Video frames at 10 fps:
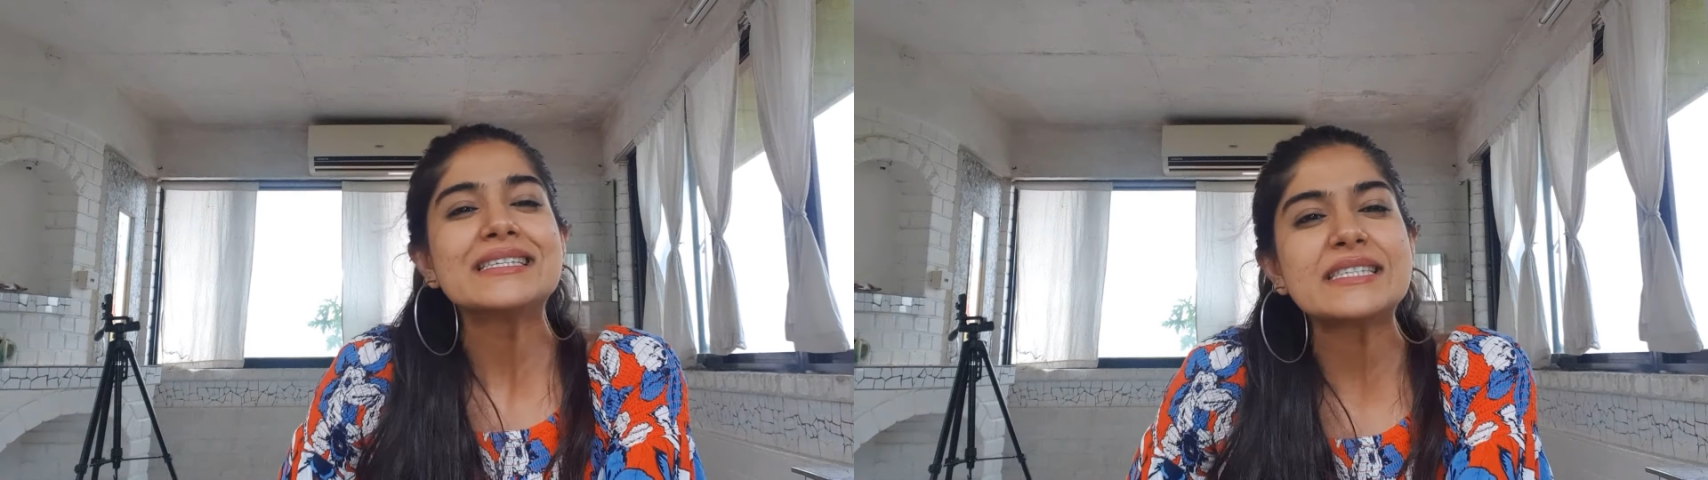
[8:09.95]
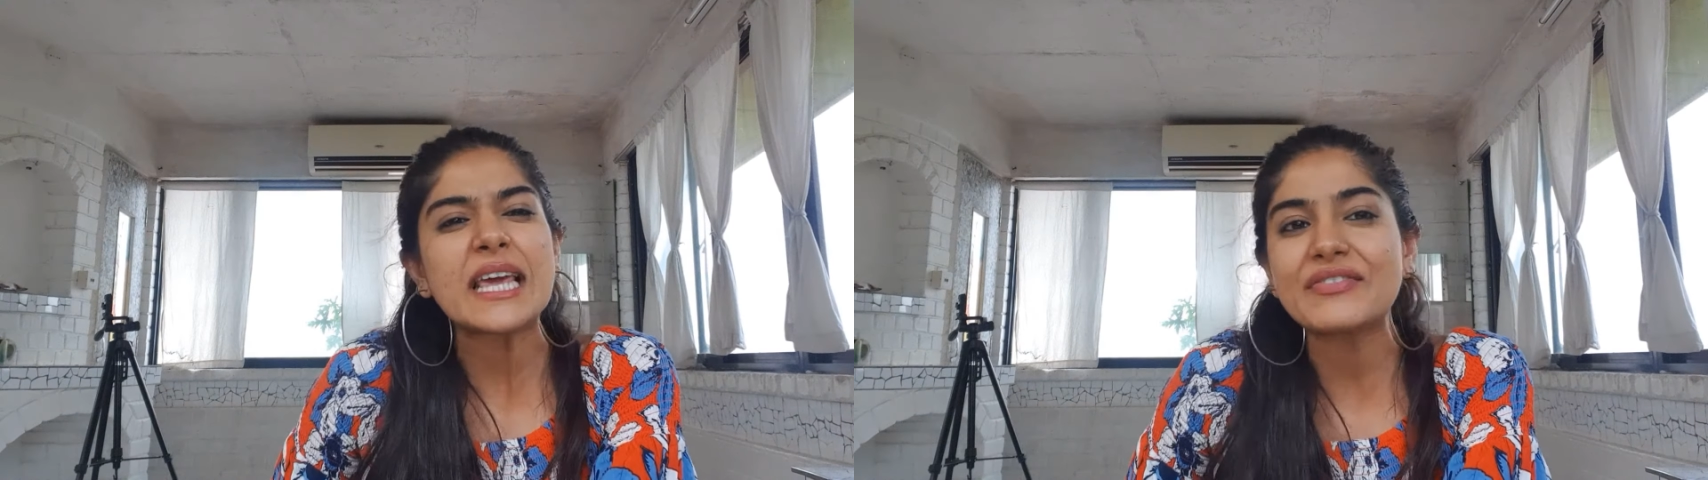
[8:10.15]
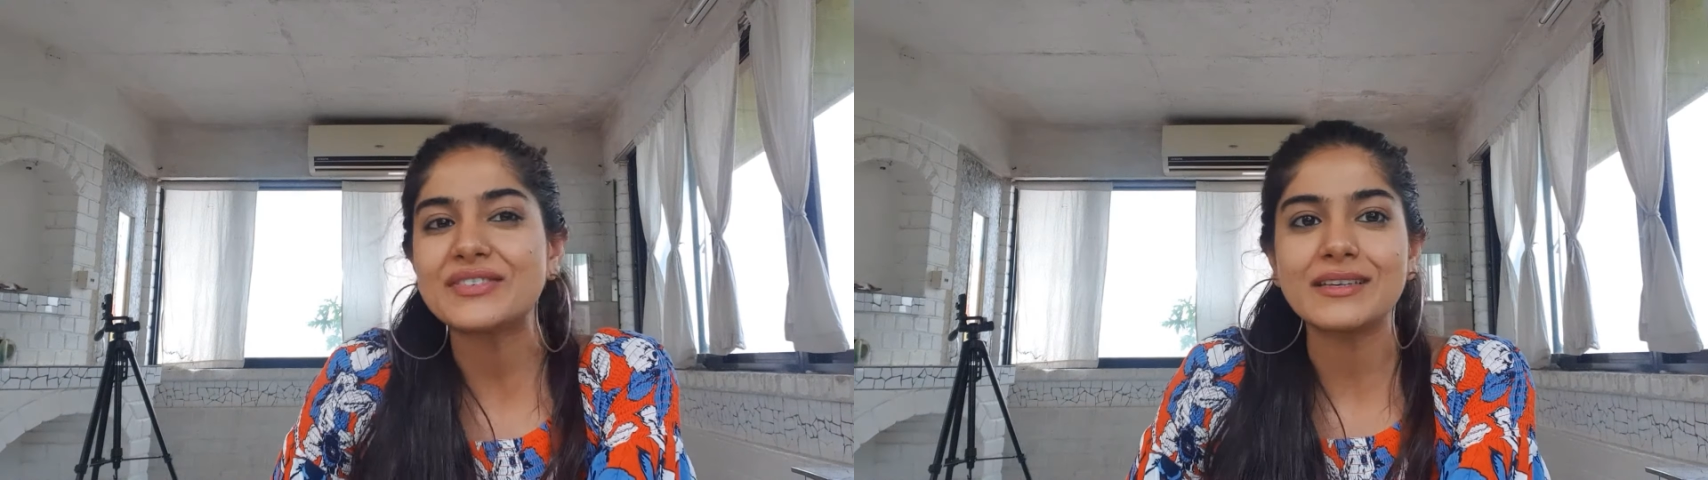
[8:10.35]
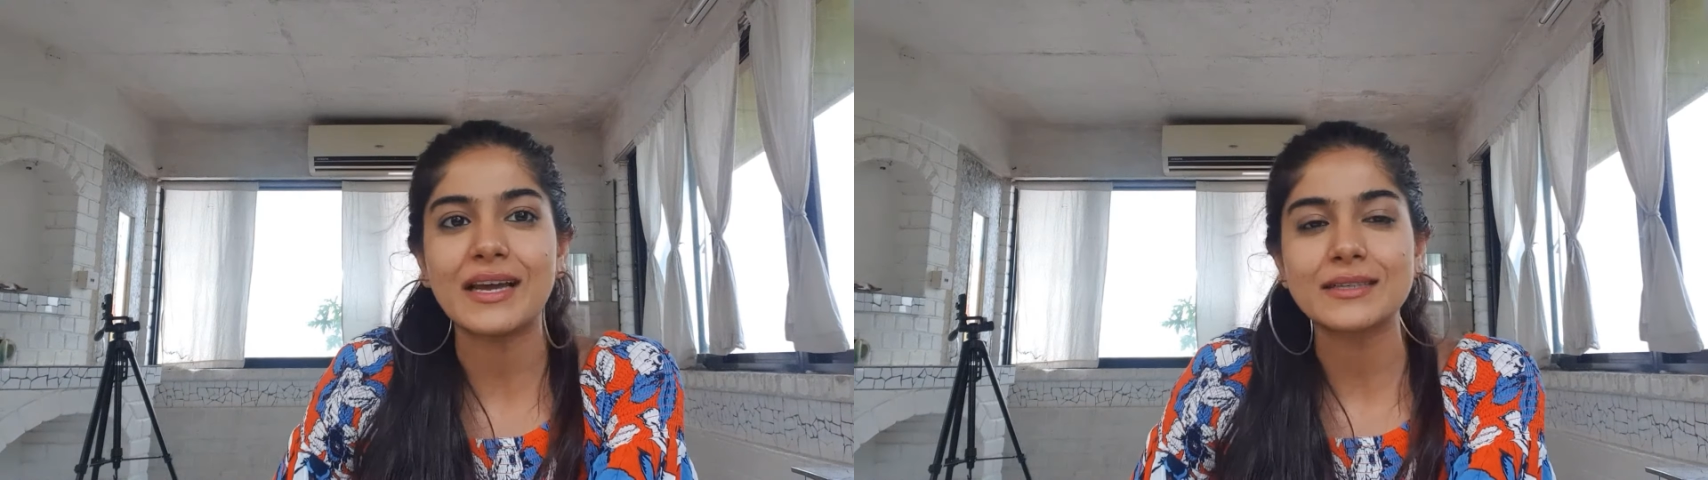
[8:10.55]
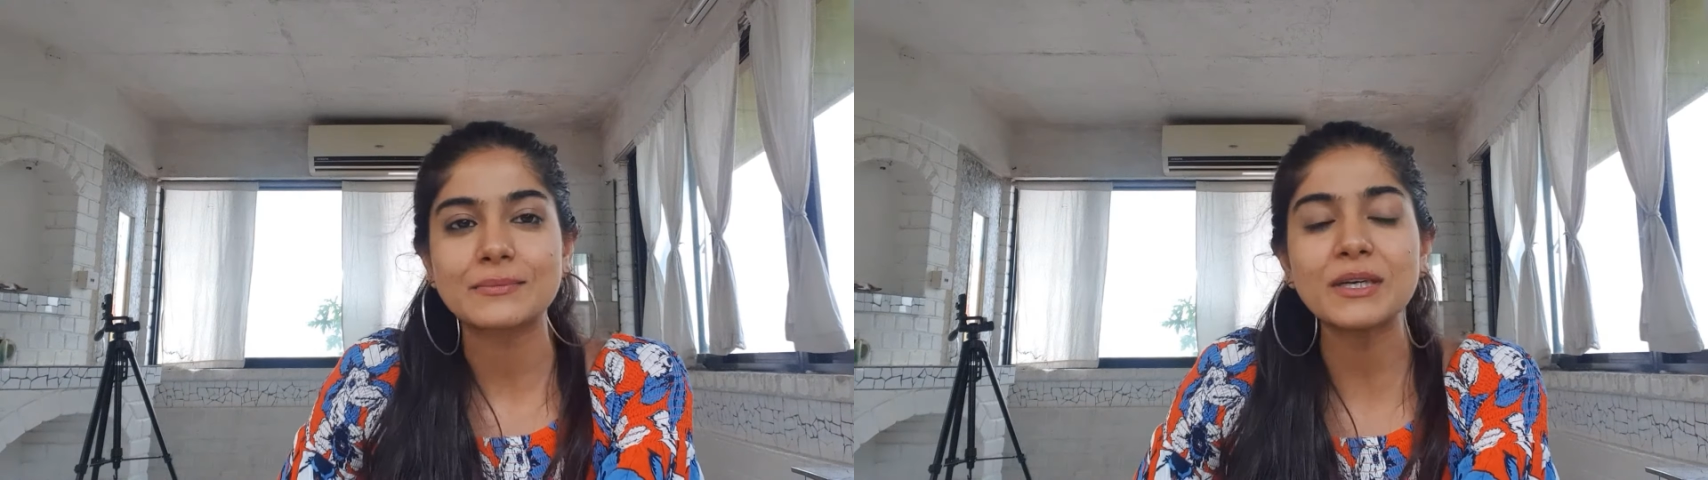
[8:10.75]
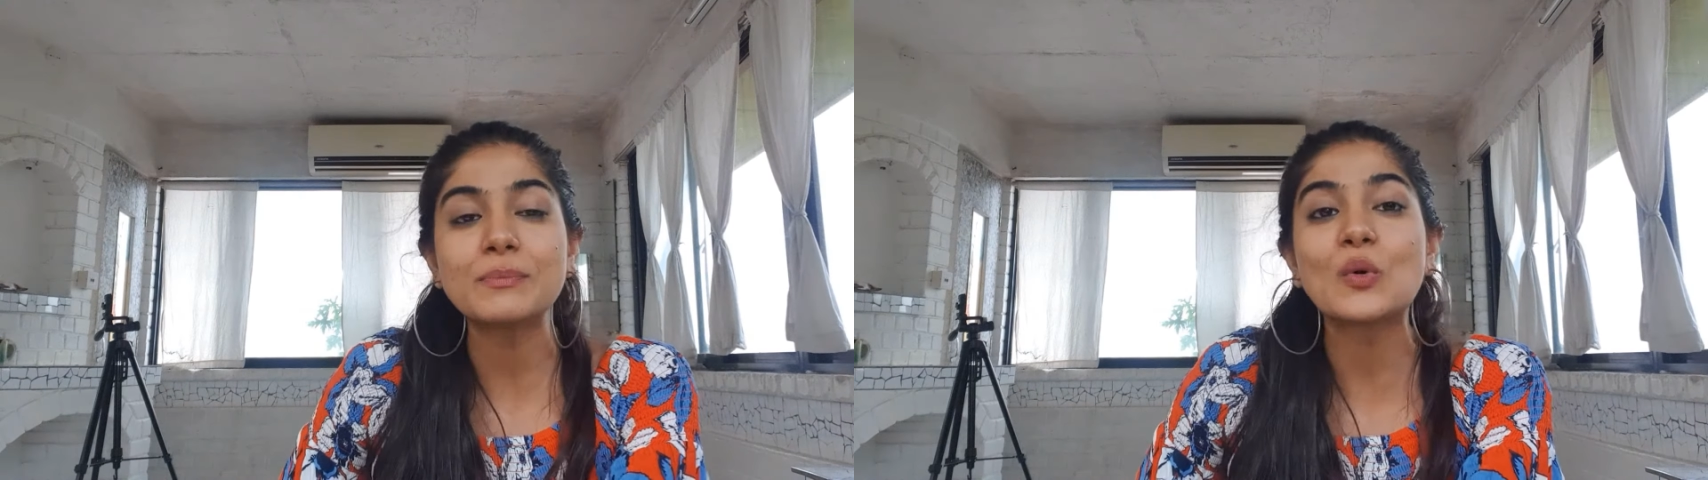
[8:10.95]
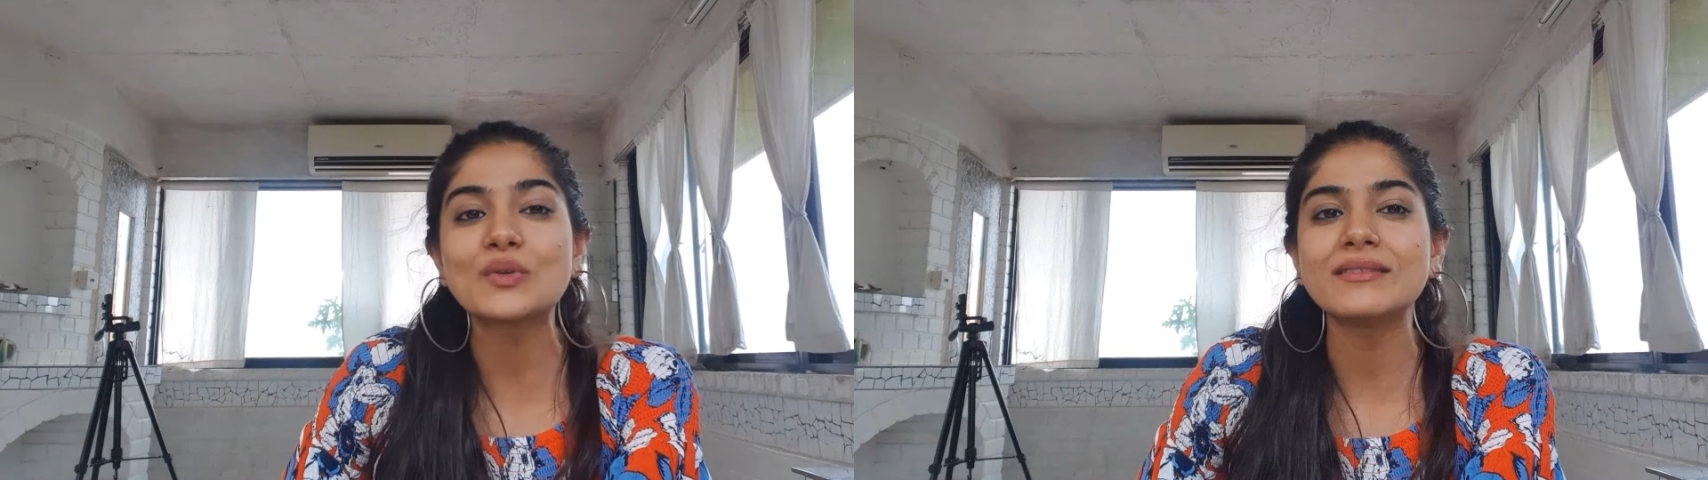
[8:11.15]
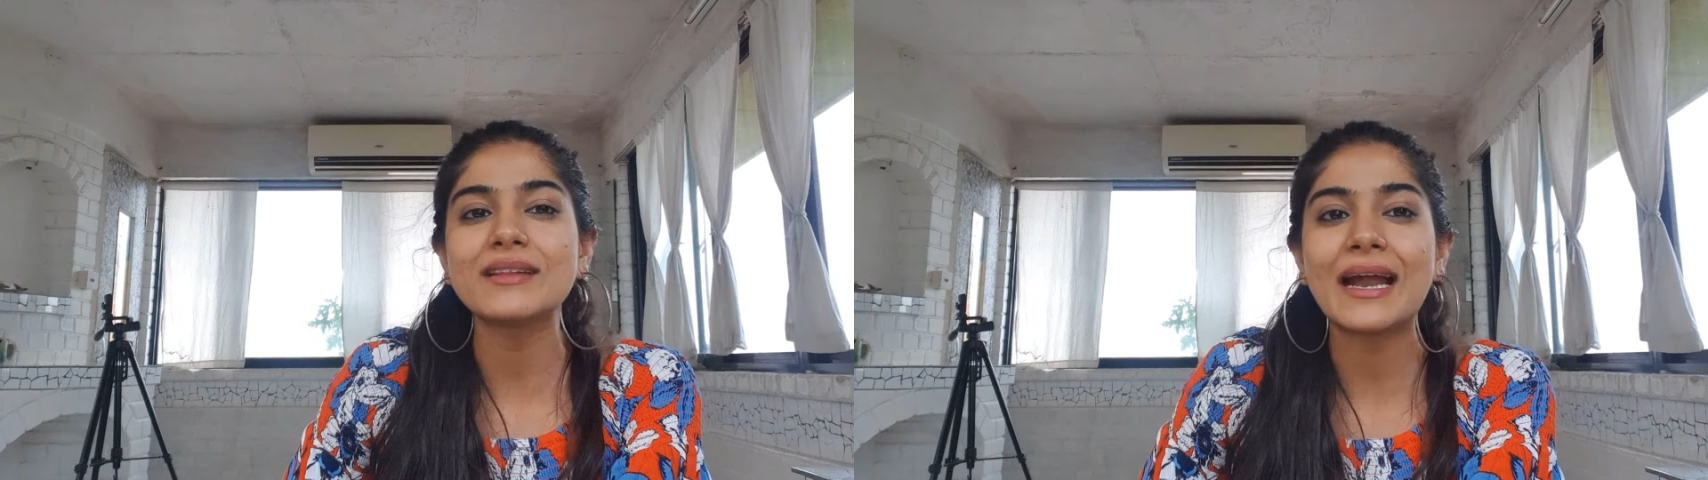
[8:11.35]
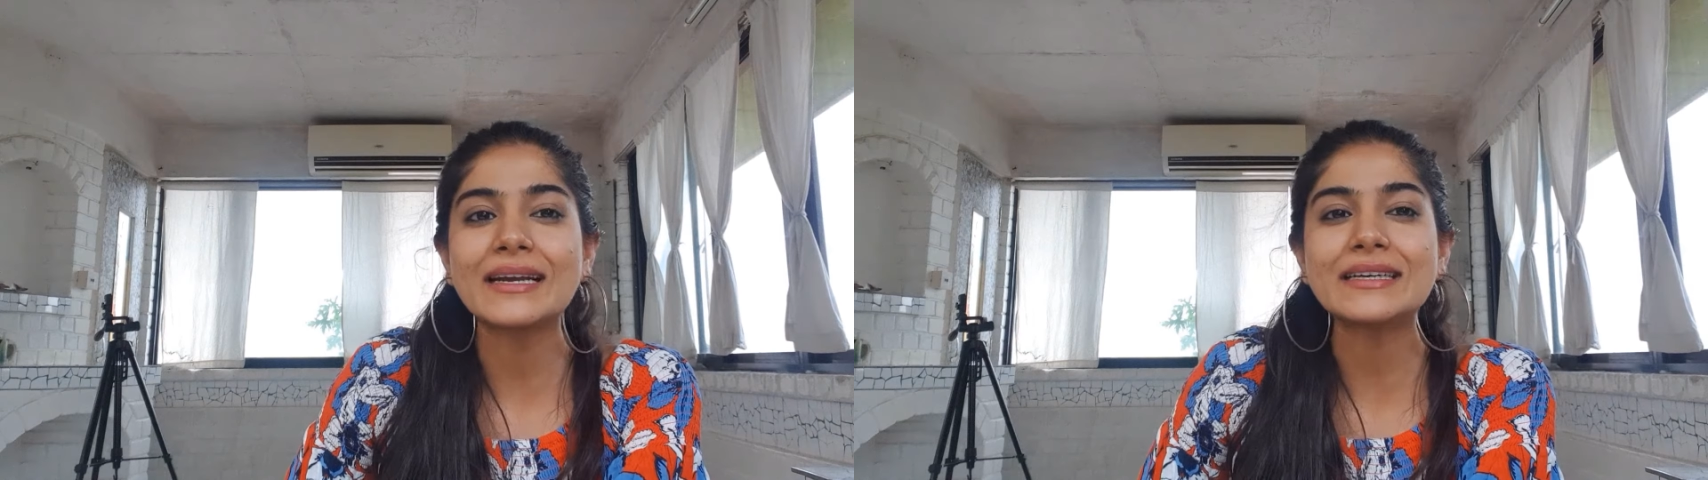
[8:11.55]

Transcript: safety net, but more than that,